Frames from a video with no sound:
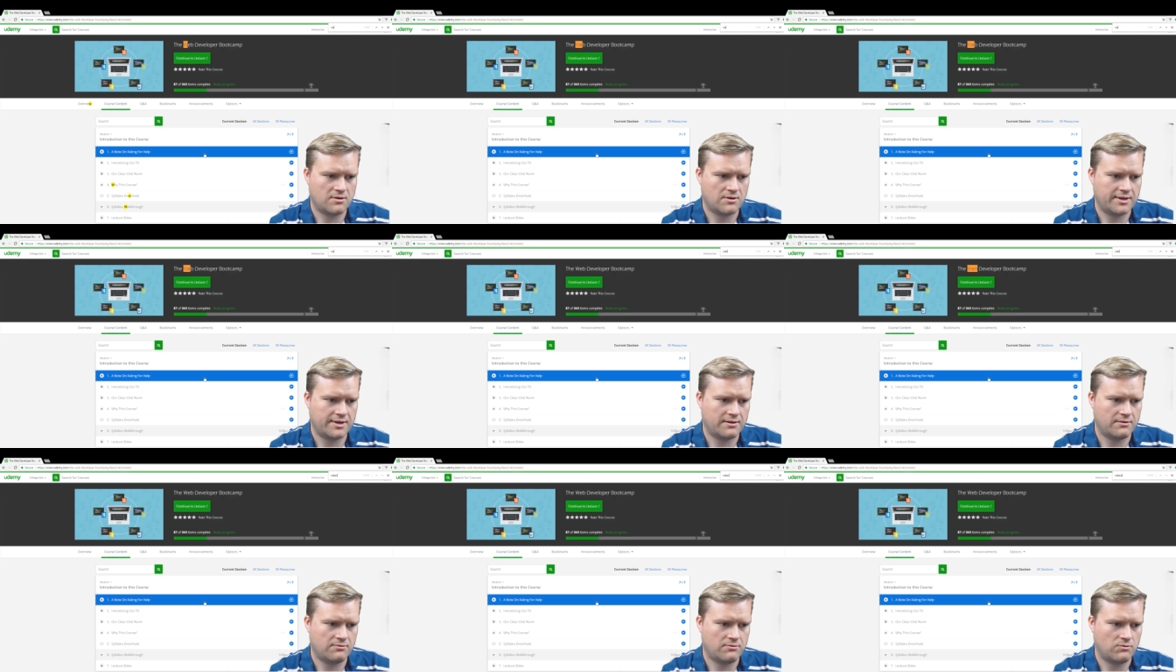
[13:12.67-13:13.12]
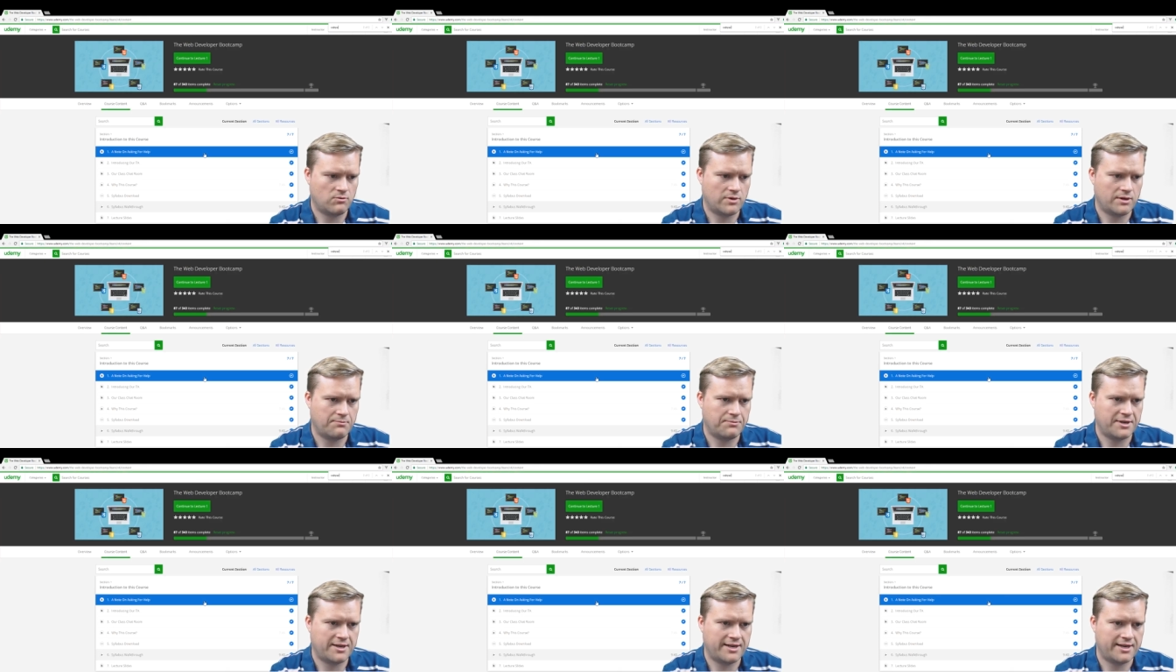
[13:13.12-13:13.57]
like
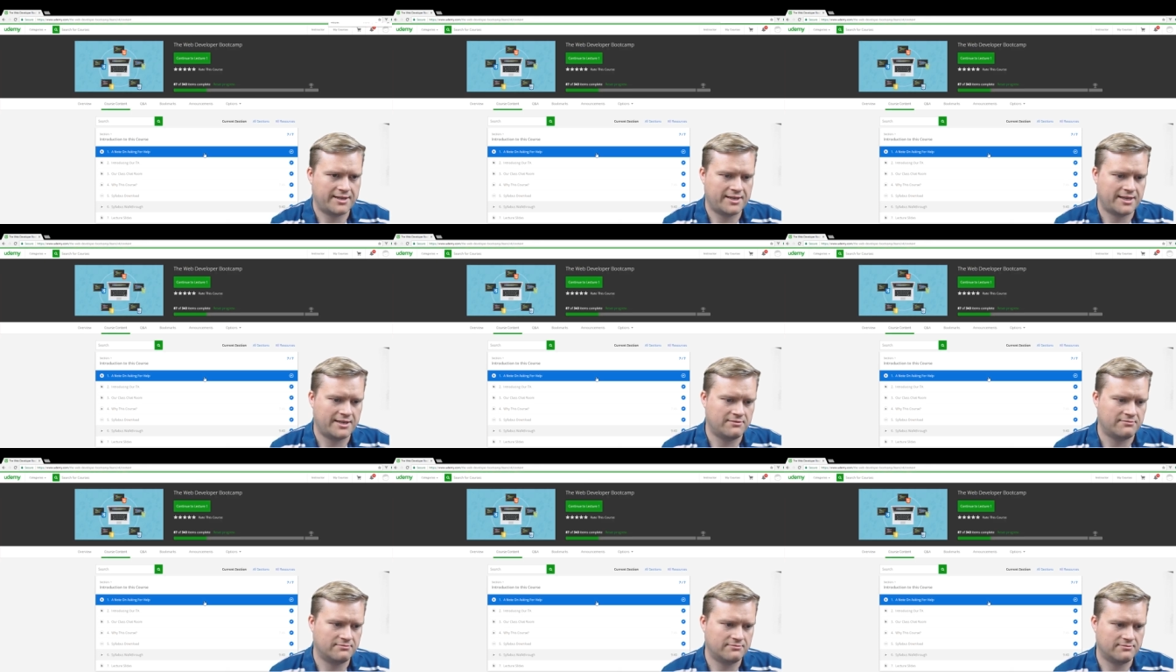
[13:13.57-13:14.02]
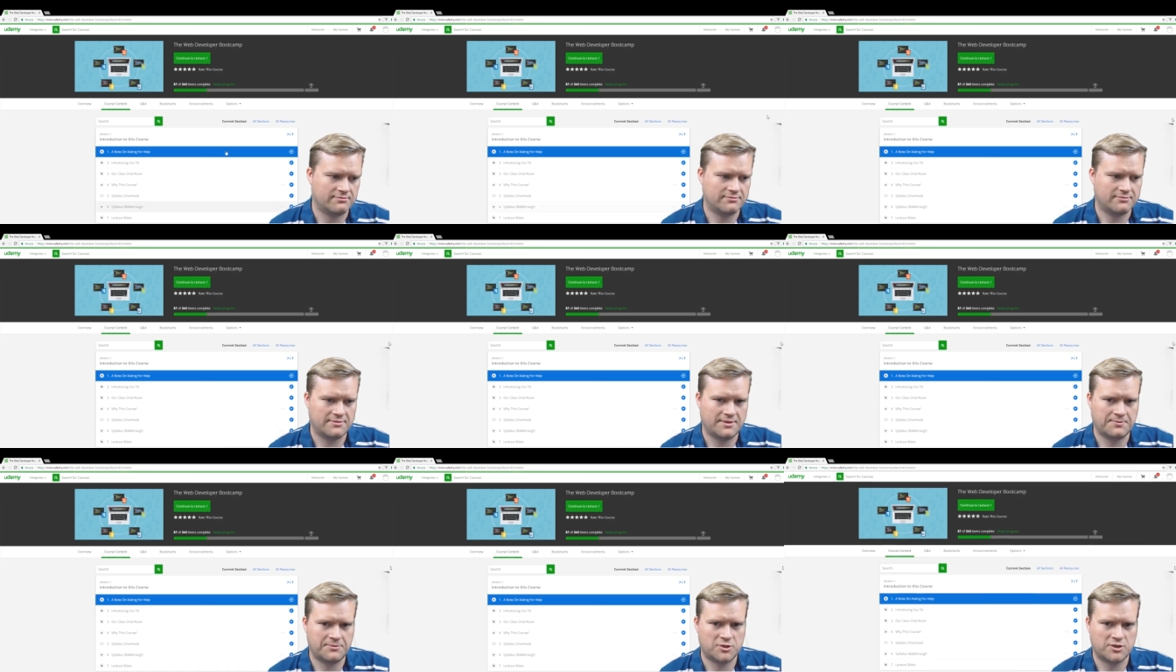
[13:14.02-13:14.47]
Webpack. I don't
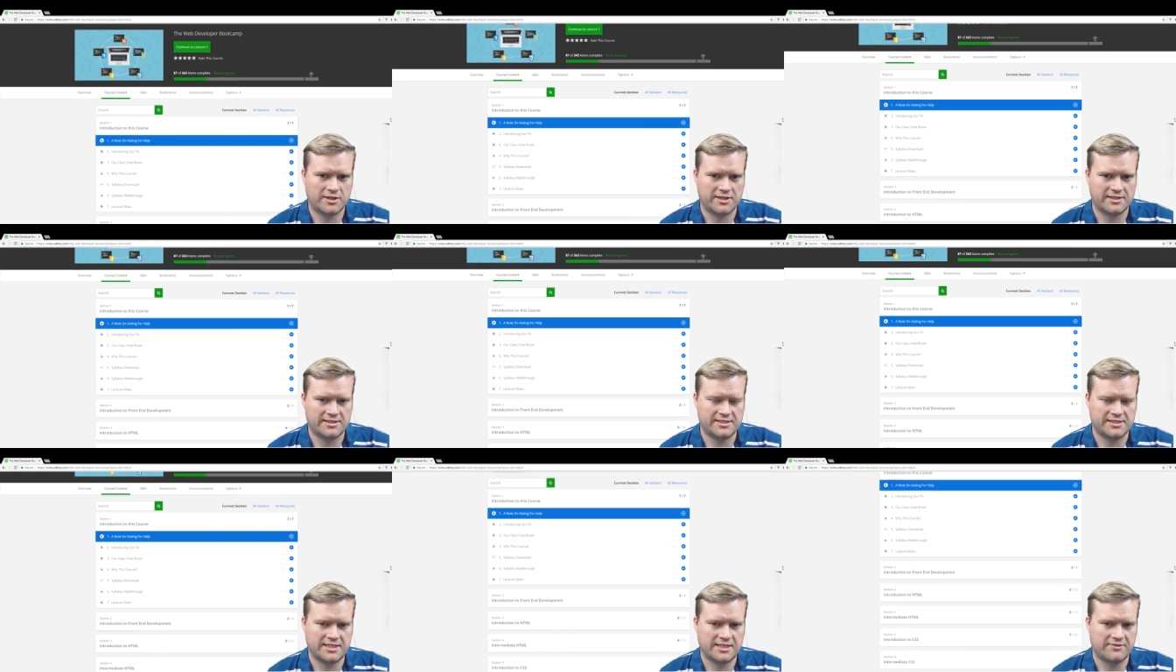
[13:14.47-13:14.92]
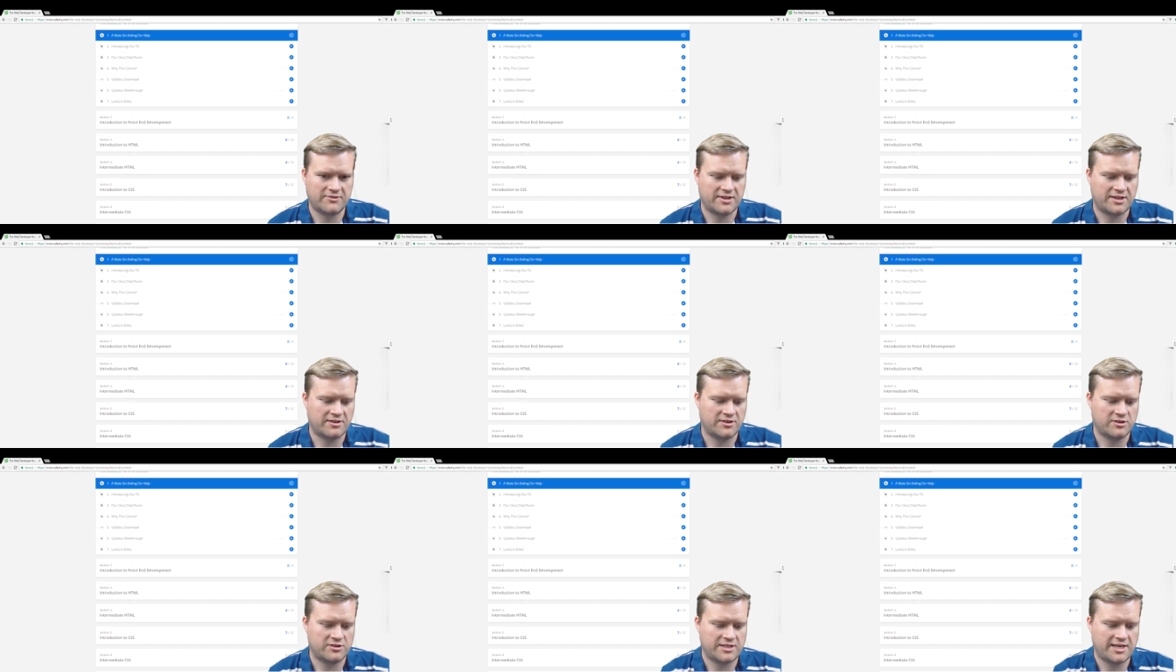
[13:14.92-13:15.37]
I'm trying to see if
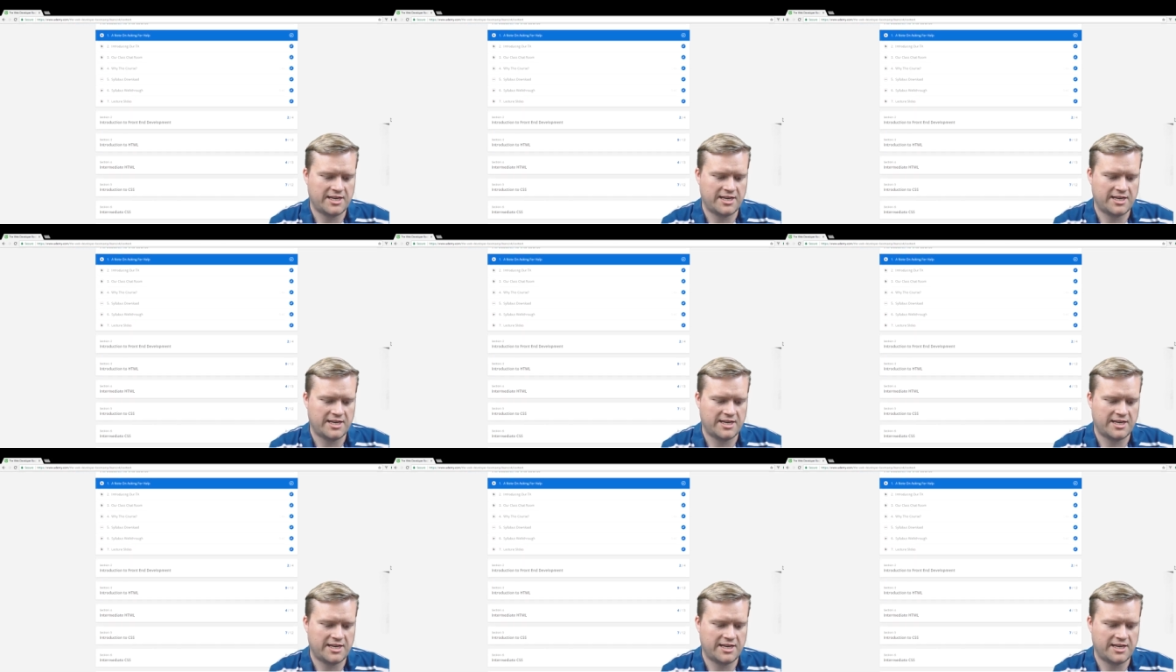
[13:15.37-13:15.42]
like there's